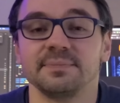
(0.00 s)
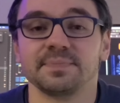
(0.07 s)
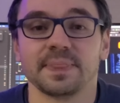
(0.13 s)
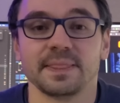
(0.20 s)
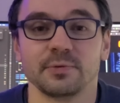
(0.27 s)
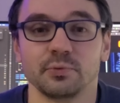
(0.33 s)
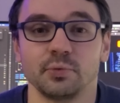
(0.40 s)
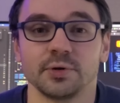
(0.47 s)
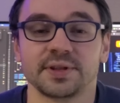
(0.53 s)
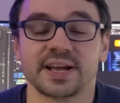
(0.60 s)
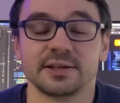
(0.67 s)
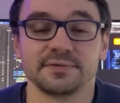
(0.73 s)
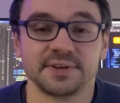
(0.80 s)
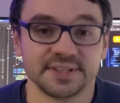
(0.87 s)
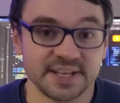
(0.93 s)
what
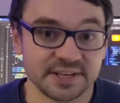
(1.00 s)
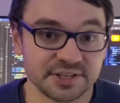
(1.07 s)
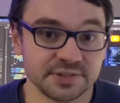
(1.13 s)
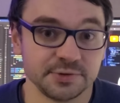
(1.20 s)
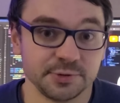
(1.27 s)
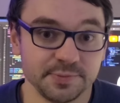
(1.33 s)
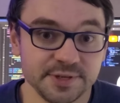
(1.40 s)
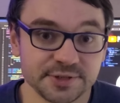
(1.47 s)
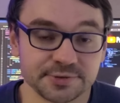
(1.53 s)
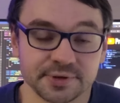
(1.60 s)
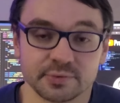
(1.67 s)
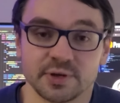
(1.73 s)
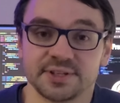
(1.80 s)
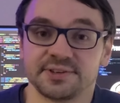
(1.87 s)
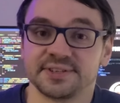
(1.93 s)
kind of retention you're measuring,
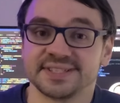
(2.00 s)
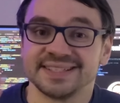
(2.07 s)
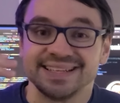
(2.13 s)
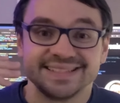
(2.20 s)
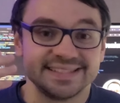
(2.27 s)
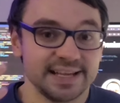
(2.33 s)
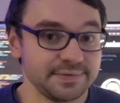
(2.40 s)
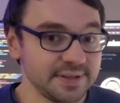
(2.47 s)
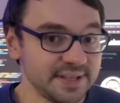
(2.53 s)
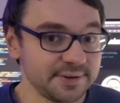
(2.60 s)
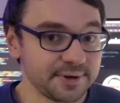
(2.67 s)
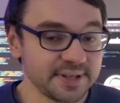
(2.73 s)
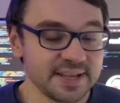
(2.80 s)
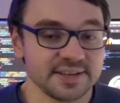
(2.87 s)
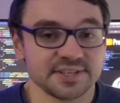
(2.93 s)
whether it's 7-day
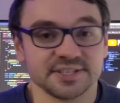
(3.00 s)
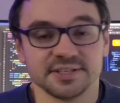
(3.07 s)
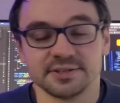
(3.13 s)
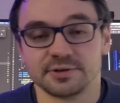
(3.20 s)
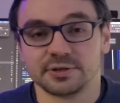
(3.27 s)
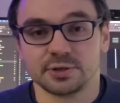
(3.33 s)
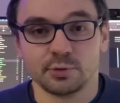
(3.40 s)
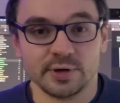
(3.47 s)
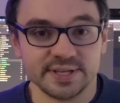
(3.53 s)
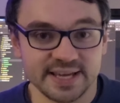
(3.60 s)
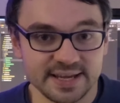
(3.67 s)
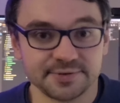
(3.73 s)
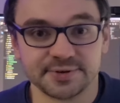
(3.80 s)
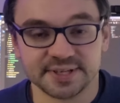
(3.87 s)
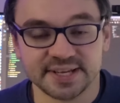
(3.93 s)
retention or
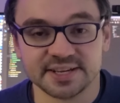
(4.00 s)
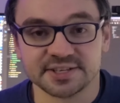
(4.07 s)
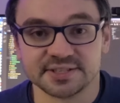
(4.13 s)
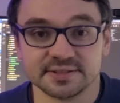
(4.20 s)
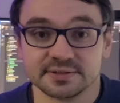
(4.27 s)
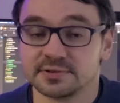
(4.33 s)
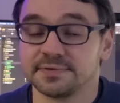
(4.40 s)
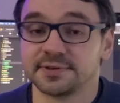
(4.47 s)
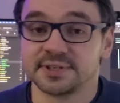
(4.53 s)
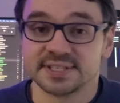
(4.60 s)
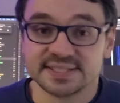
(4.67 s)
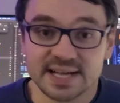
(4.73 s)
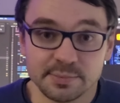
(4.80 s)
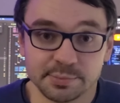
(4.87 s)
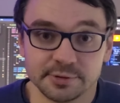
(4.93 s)
28 retention. So for
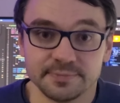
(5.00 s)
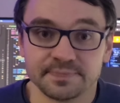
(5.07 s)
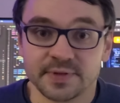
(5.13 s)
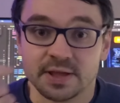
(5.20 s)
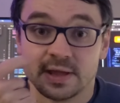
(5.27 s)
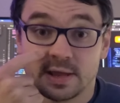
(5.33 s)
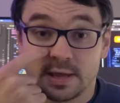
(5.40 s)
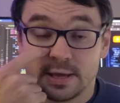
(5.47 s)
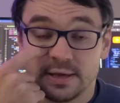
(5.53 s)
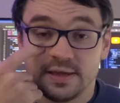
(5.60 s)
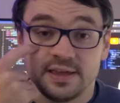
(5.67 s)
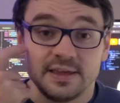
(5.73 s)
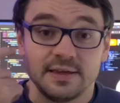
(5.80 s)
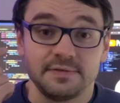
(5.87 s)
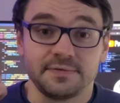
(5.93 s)
example,
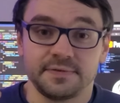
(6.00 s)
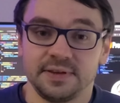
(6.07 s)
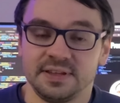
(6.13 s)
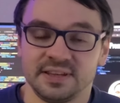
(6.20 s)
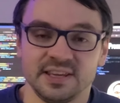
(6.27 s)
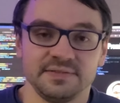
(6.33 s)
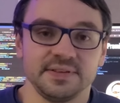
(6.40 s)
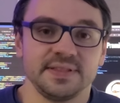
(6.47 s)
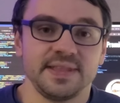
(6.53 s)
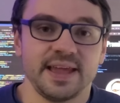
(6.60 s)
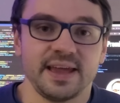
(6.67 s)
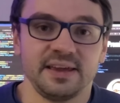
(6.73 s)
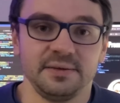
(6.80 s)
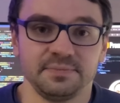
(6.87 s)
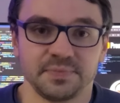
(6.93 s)
if in given
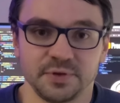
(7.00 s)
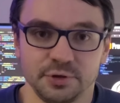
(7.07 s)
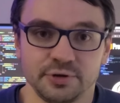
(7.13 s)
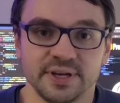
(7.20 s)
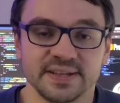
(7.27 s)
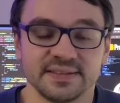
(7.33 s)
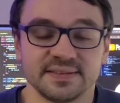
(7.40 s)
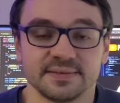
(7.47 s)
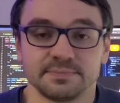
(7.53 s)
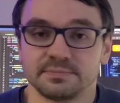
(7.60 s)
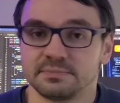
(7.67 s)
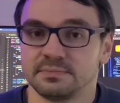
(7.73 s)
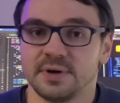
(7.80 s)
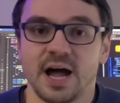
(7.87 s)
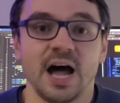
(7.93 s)
day you had
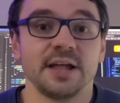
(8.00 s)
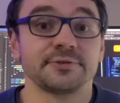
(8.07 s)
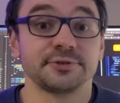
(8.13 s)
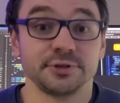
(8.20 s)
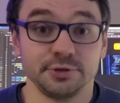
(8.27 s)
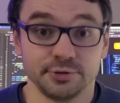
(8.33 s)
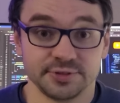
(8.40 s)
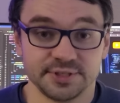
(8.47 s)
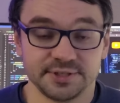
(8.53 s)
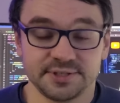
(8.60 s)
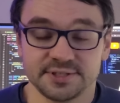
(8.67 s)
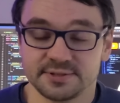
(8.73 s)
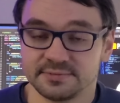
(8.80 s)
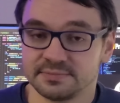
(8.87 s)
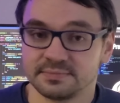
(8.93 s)
100
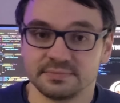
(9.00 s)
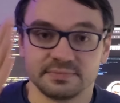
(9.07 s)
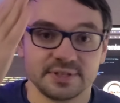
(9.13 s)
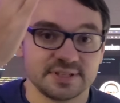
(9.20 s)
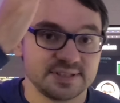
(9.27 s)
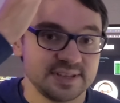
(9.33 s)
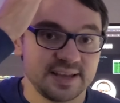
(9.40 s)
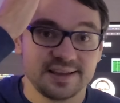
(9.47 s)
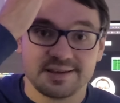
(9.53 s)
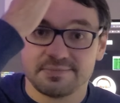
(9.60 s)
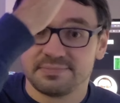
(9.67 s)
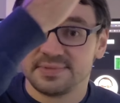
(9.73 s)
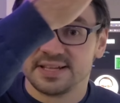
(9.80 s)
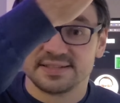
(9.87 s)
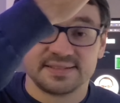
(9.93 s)
users, let's say
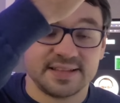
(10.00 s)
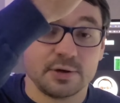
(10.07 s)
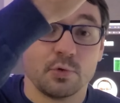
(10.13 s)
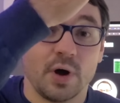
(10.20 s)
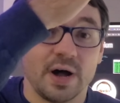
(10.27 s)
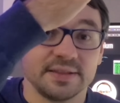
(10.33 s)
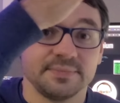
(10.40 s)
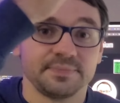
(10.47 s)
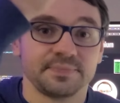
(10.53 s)
that's day 1,